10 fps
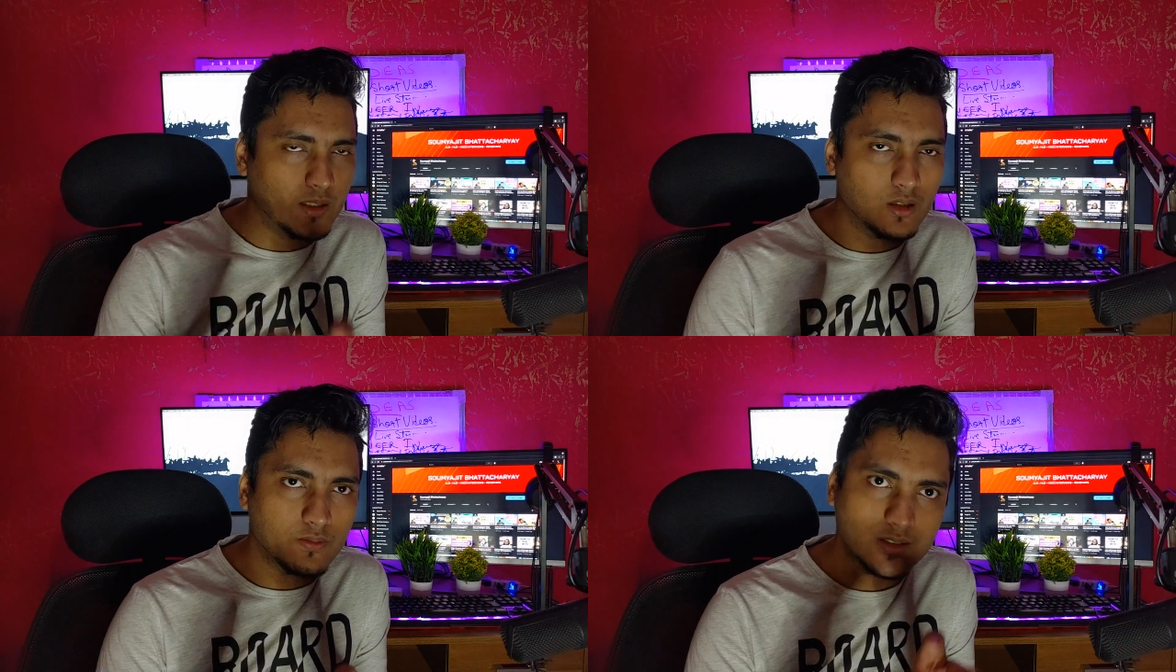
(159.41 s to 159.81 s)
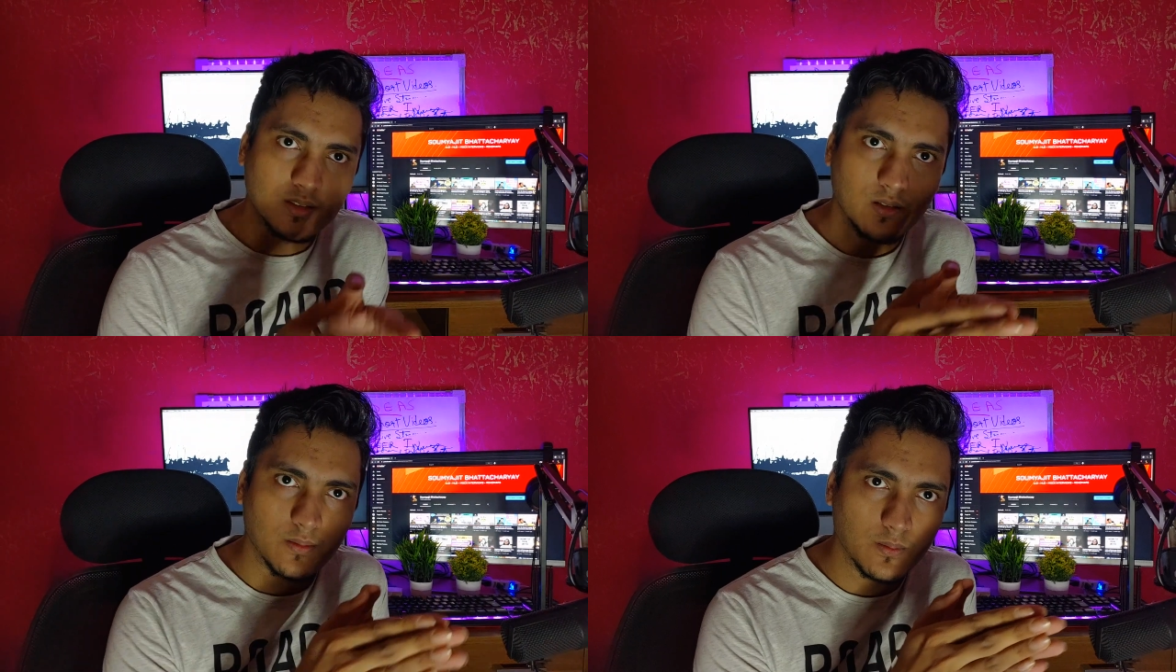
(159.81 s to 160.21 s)
Middle
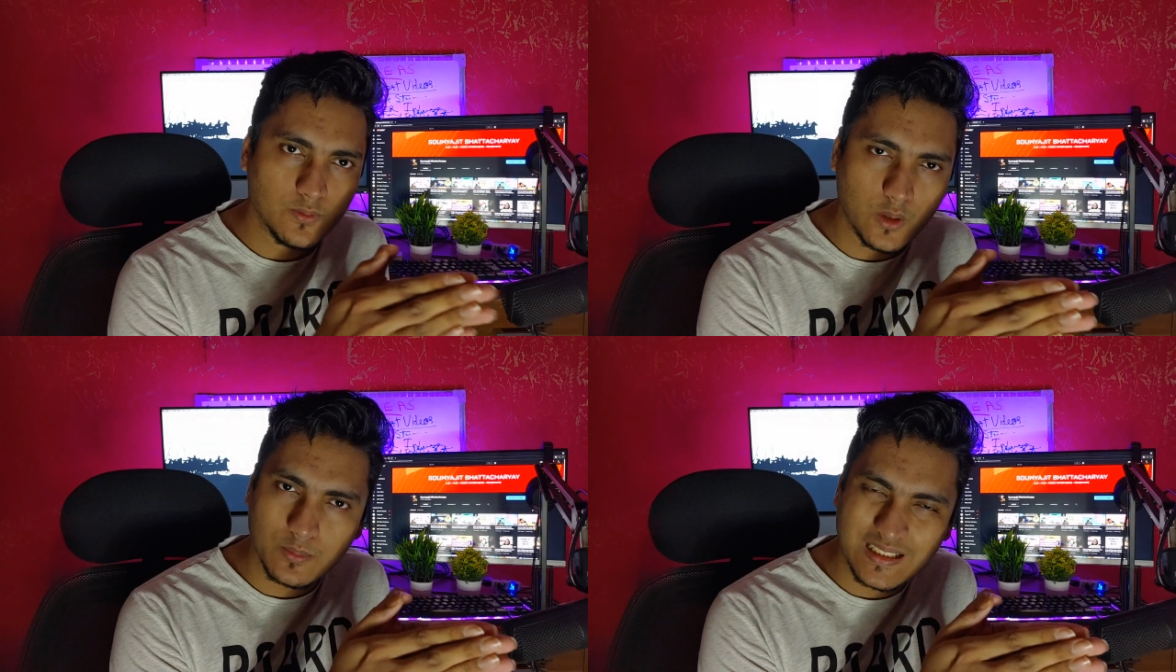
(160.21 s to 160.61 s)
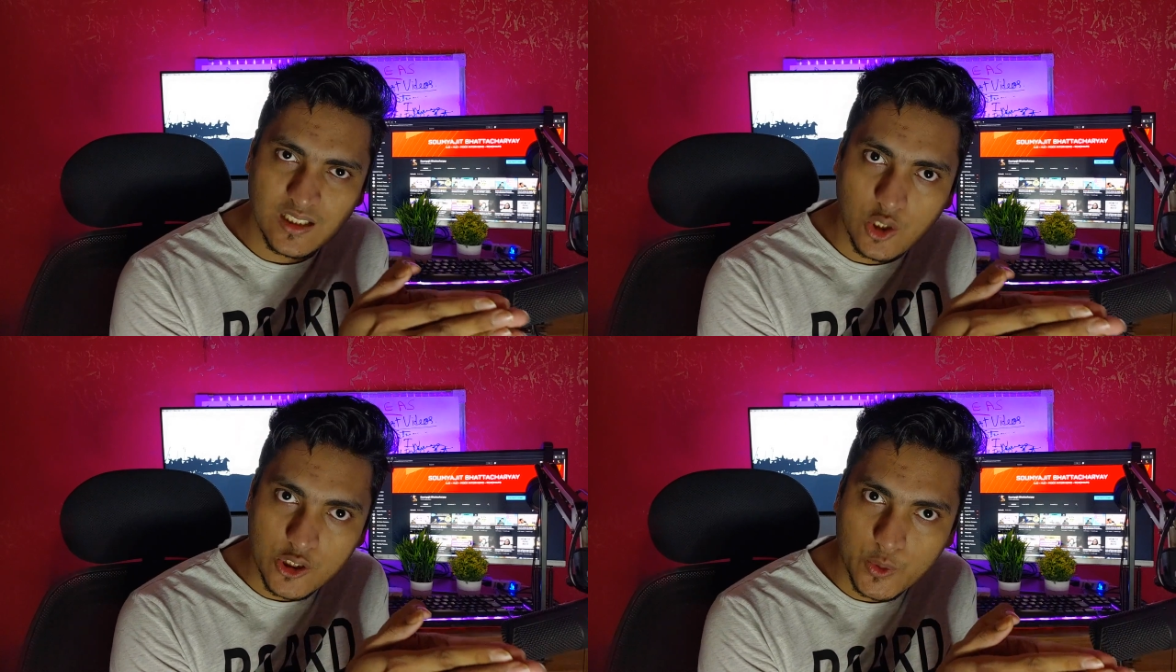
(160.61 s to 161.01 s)
office forms a
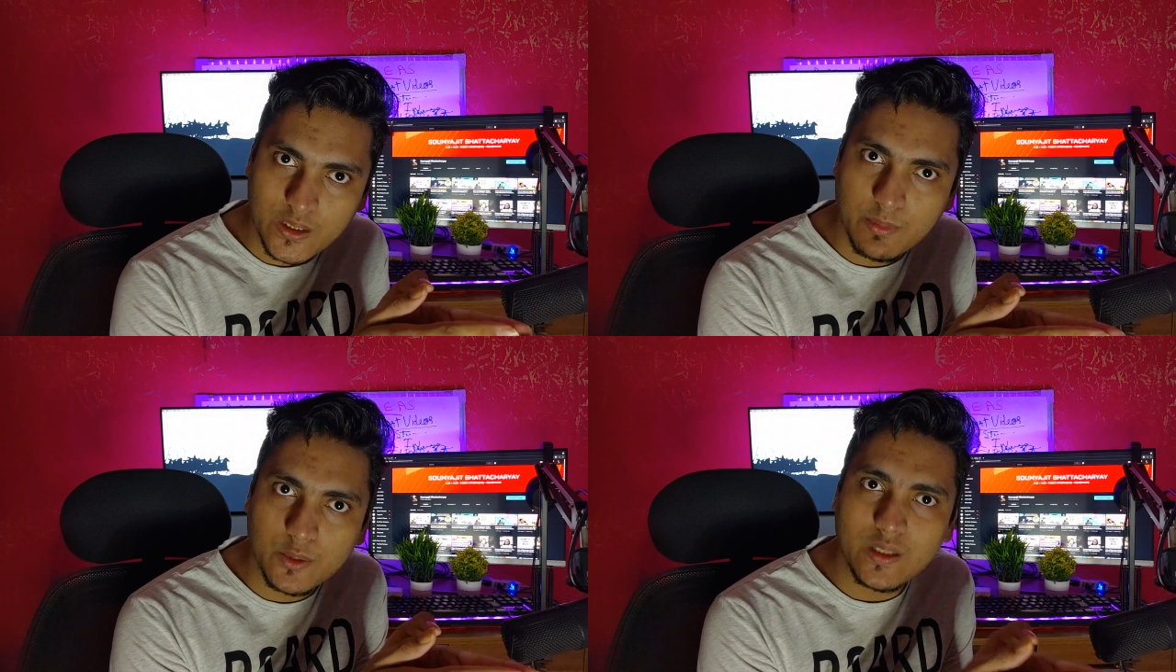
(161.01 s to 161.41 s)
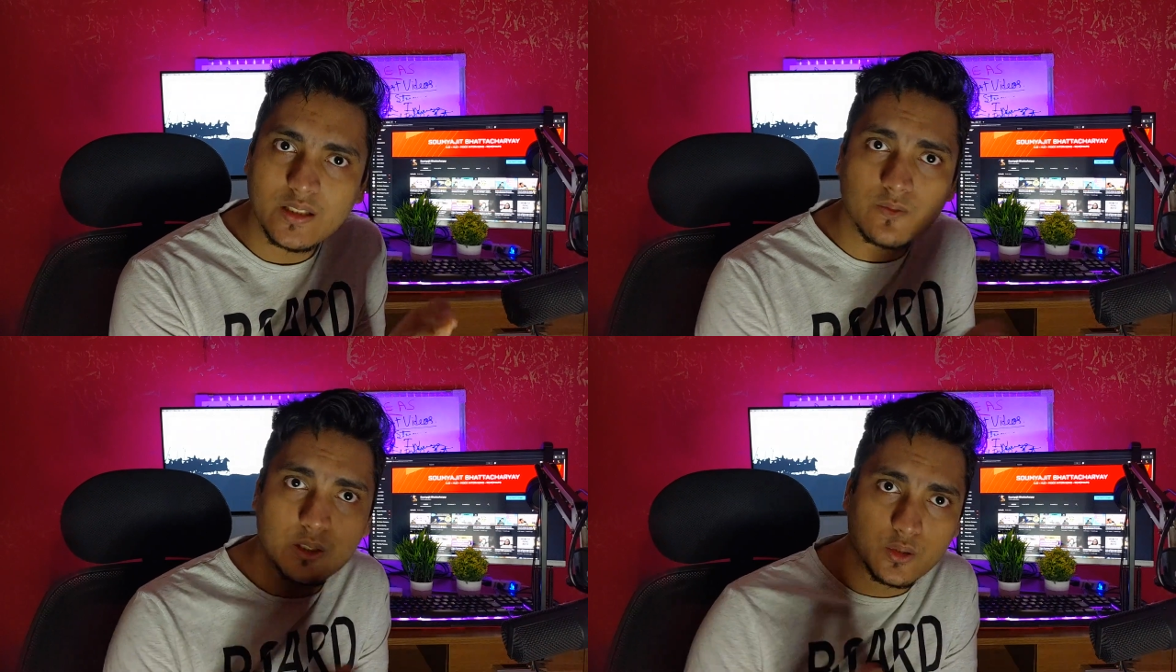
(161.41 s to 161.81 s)
conduit
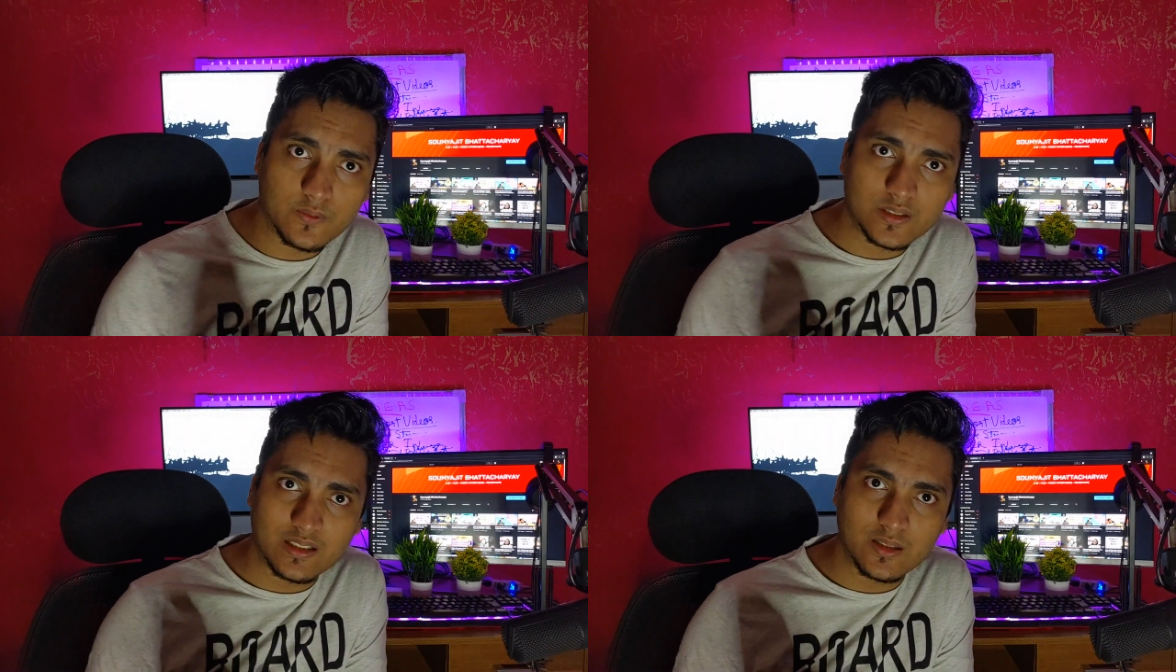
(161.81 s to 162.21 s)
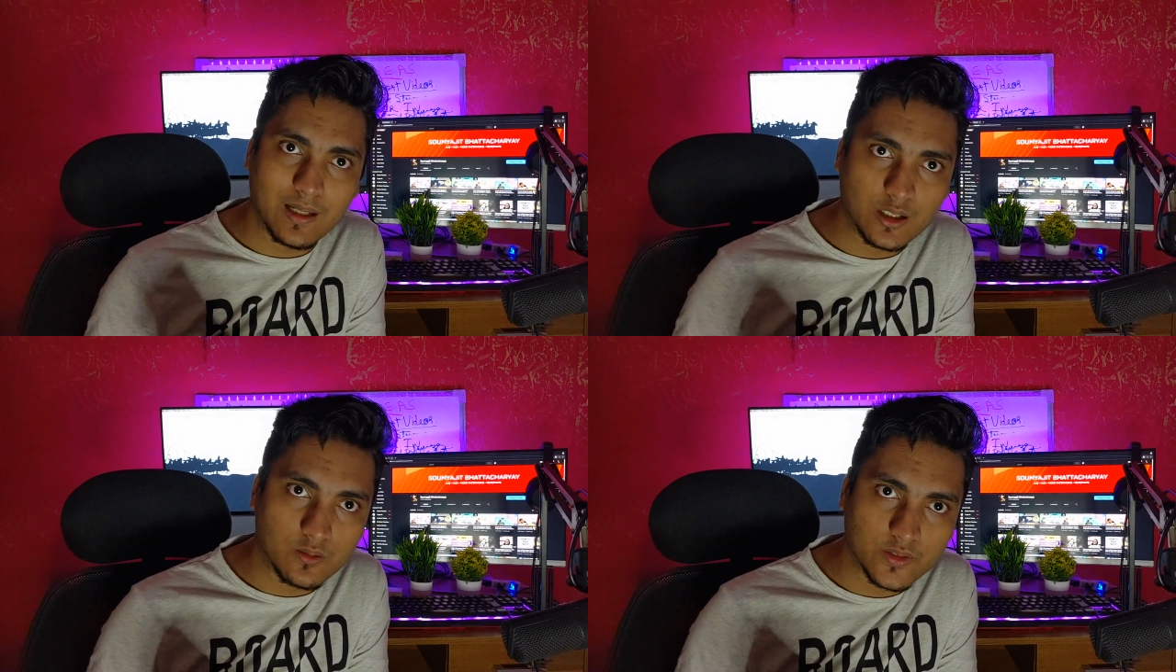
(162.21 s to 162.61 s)
between the front office and the back